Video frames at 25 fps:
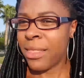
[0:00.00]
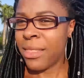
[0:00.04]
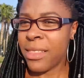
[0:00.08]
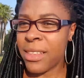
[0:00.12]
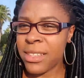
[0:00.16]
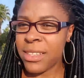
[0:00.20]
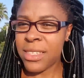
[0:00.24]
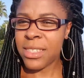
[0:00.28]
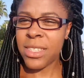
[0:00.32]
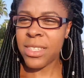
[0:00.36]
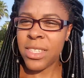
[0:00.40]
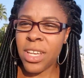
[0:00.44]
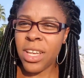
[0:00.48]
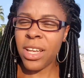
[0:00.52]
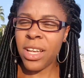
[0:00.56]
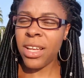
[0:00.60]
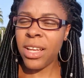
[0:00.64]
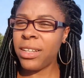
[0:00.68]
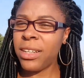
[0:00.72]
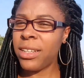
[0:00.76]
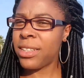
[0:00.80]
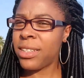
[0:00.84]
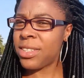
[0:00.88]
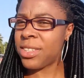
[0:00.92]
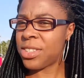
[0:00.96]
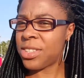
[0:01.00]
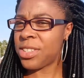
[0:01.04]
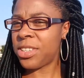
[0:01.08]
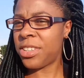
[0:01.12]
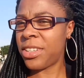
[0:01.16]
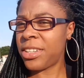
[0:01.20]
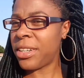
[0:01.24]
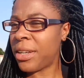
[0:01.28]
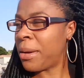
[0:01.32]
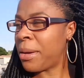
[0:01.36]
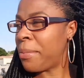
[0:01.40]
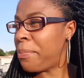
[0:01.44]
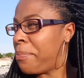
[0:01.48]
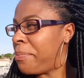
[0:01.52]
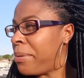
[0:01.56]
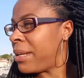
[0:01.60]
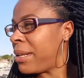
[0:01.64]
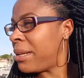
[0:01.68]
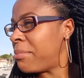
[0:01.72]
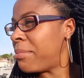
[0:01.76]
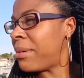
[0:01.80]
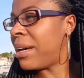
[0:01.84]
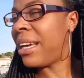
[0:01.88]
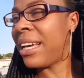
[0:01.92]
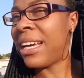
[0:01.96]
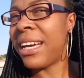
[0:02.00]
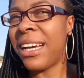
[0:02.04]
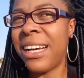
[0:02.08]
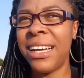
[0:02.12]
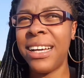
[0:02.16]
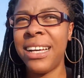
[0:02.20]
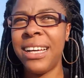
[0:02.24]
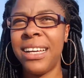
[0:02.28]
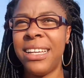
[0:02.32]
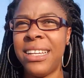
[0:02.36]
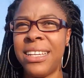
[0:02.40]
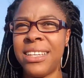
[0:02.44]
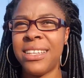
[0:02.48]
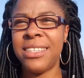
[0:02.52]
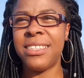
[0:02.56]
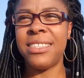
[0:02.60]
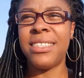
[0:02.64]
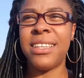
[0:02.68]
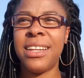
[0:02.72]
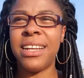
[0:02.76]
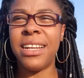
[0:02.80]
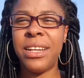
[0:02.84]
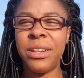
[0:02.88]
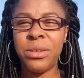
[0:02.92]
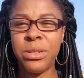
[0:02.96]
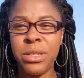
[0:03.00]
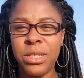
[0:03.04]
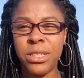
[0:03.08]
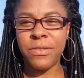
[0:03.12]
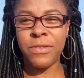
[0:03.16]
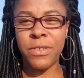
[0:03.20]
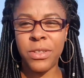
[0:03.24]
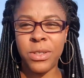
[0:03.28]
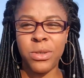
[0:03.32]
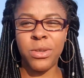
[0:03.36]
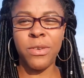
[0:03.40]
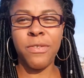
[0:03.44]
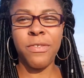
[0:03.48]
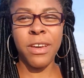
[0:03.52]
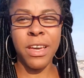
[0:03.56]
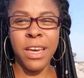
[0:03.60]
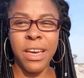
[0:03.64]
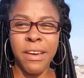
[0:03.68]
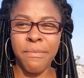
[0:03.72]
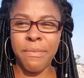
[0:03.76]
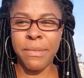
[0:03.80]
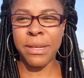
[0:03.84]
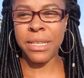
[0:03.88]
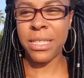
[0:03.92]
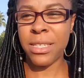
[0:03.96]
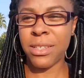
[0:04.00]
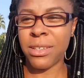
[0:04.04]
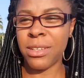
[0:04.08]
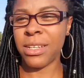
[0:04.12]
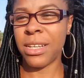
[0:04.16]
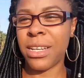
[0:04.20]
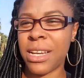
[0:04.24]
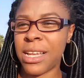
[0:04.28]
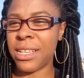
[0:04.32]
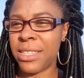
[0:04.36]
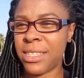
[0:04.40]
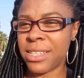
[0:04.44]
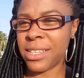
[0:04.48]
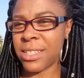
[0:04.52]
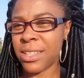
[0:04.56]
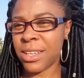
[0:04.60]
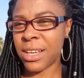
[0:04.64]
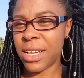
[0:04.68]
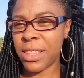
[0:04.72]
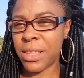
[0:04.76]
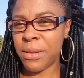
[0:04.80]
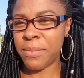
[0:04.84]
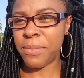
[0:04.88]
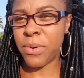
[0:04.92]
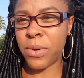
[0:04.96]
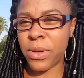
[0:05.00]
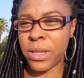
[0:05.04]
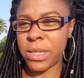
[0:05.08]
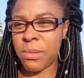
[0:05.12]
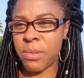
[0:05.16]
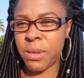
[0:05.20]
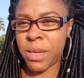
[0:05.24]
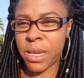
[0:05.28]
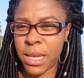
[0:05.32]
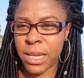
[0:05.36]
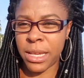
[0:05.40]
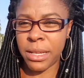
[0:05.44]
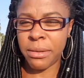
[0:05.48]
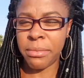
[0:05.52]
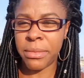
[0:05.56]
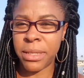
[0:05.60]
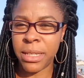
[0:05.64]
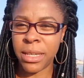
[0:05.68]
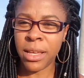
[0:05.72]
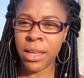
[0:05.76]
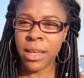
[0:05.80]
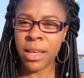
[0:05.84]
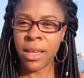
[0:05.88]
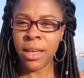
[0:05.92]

The sun is turning up in my eyes and I don't even know if I have my sunglasses. Look at the boys behind me.